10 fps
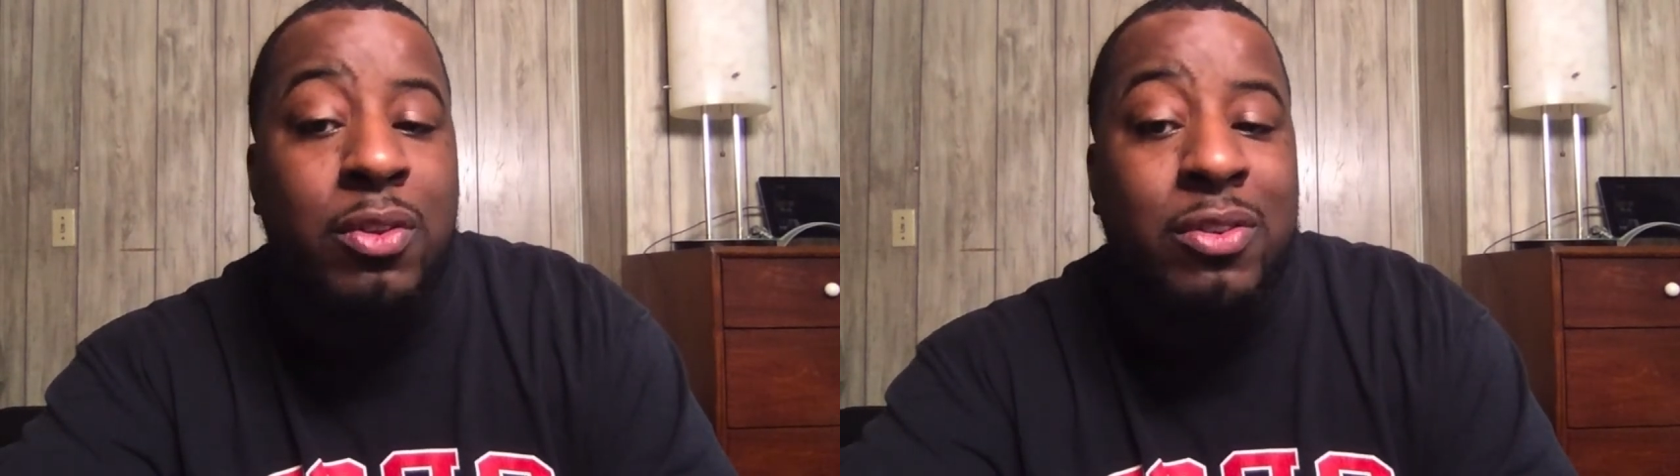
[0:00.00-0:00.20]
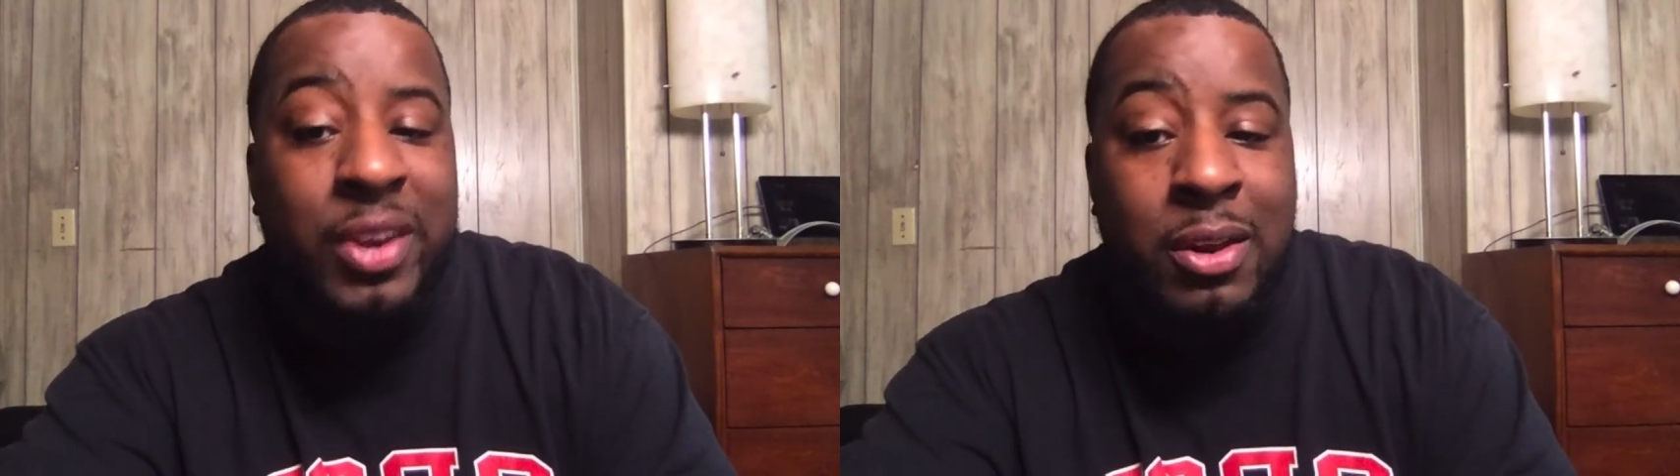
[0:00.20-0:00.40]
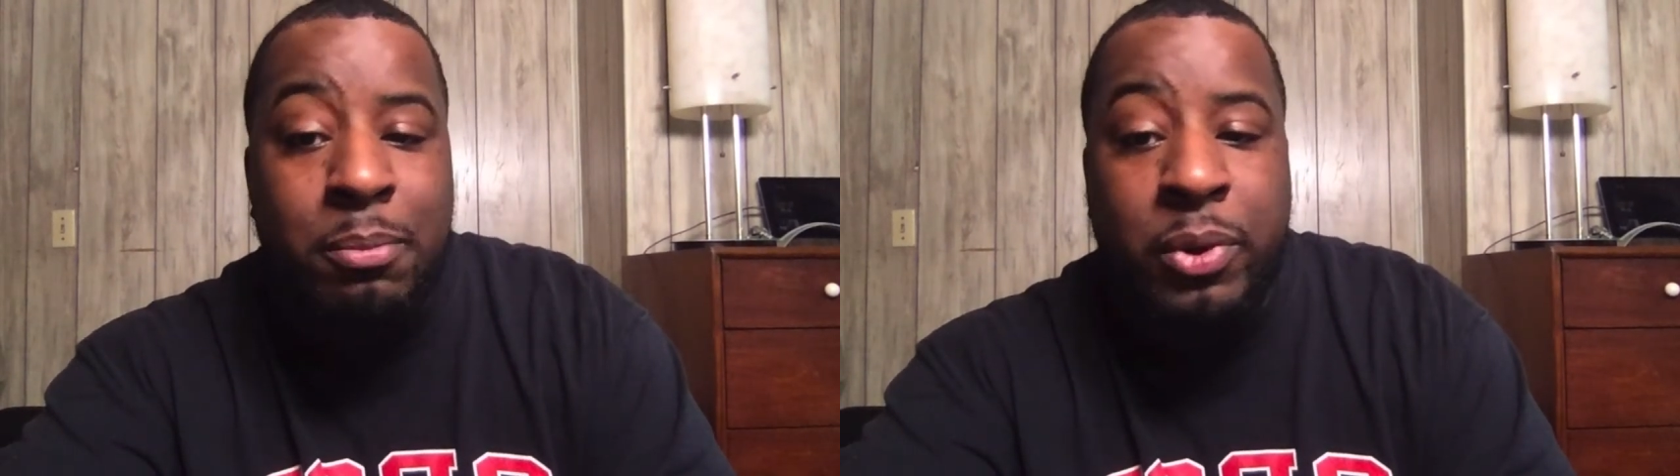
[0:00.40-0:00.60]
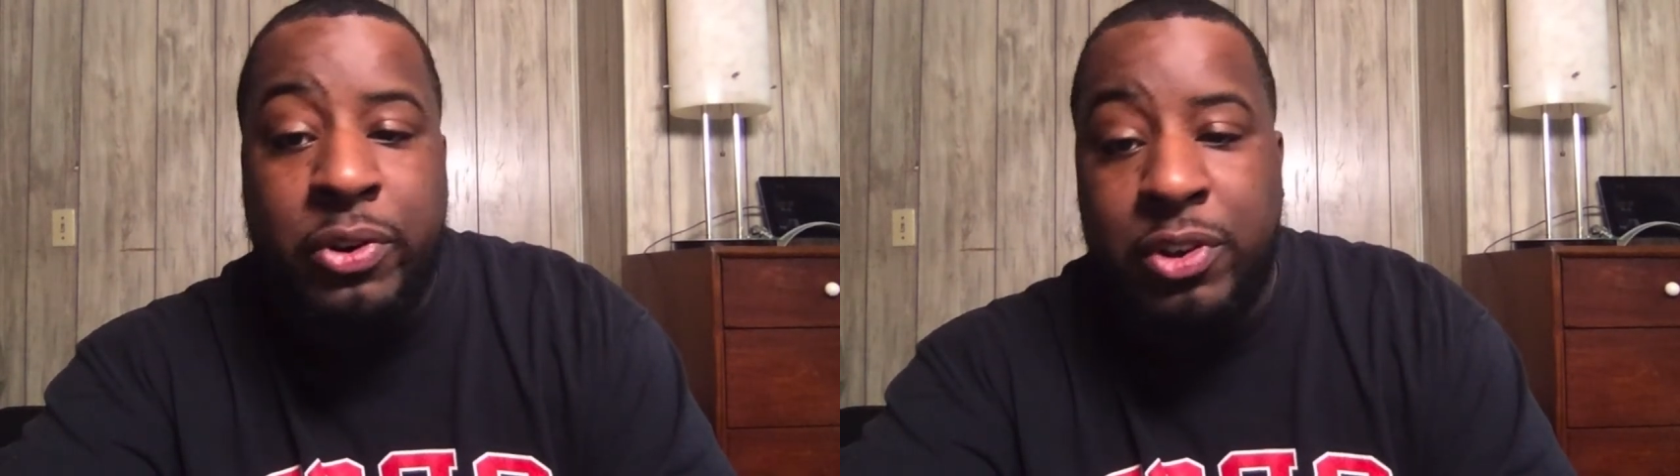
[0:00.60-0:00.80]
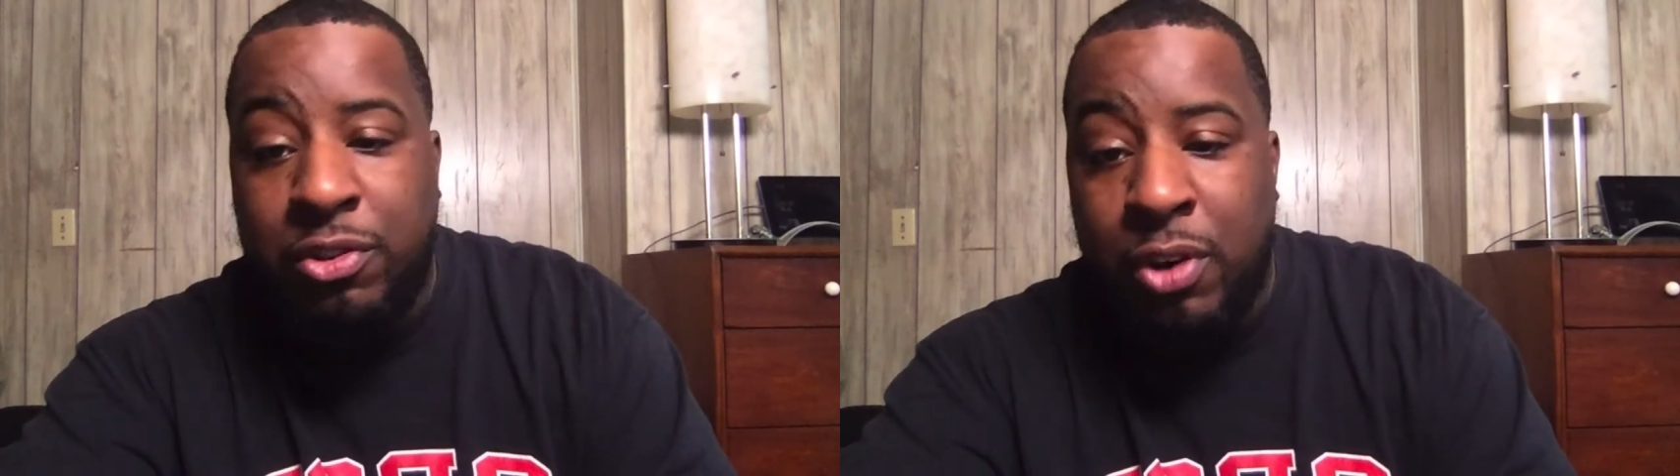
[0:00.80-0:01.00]
10
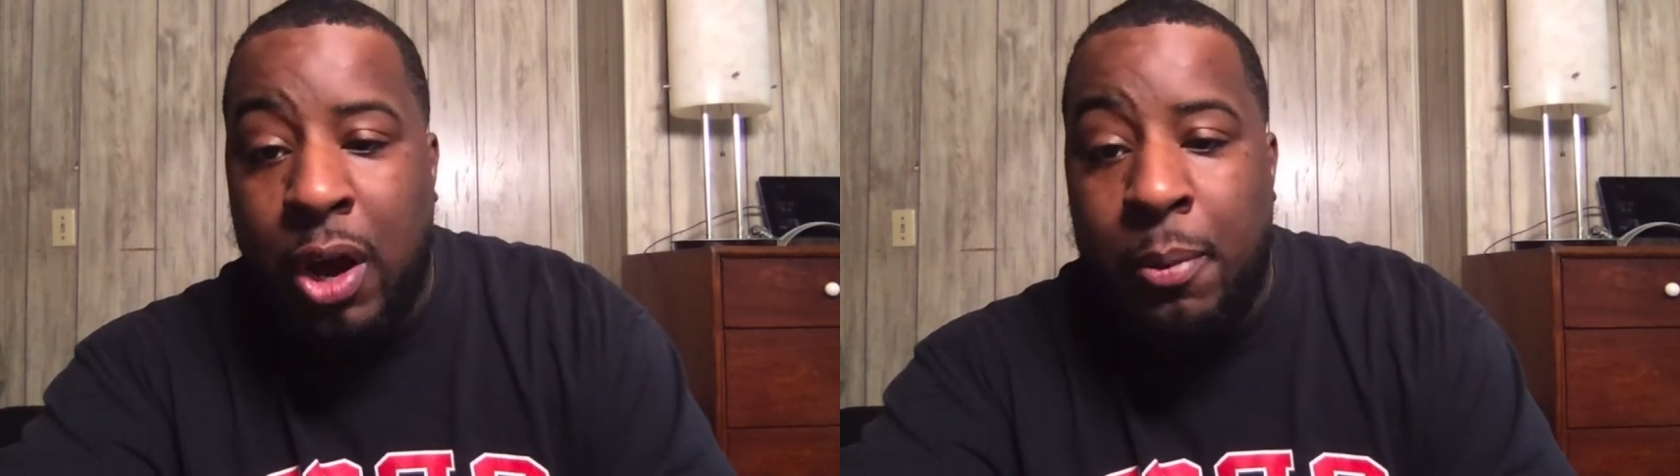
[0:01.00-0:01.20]
million job